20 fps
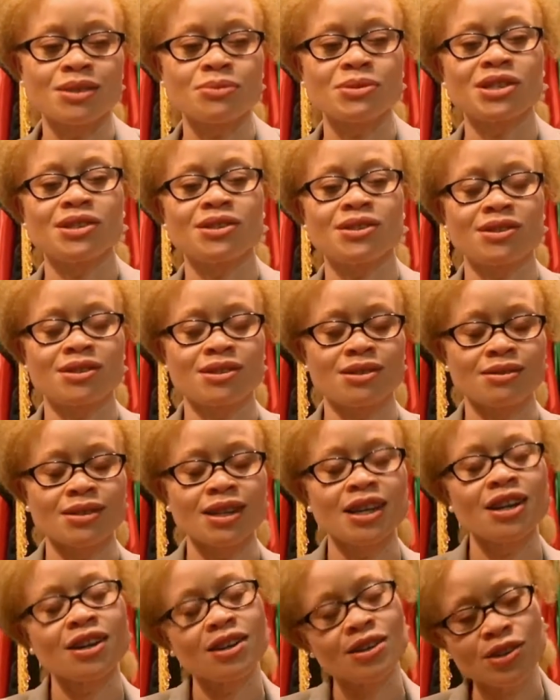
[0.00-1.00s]
which is
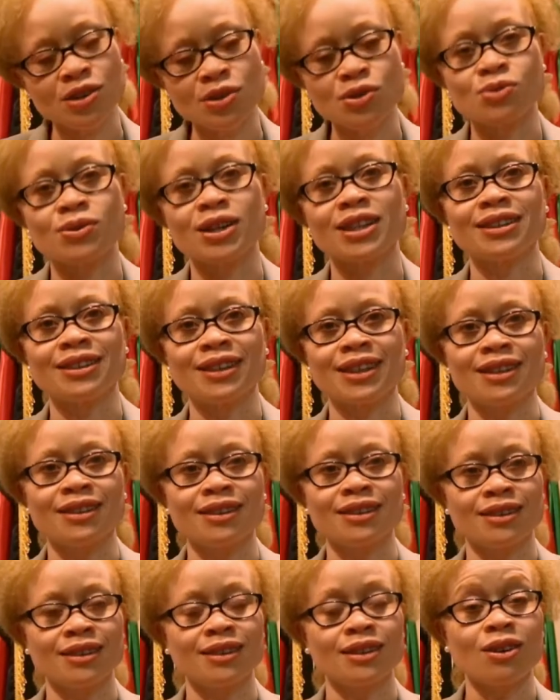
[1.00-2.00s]
usually
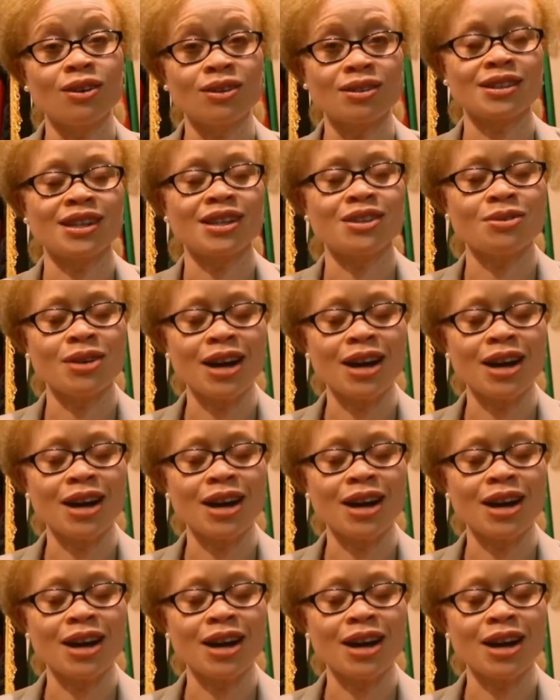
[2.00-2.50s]
the laws that you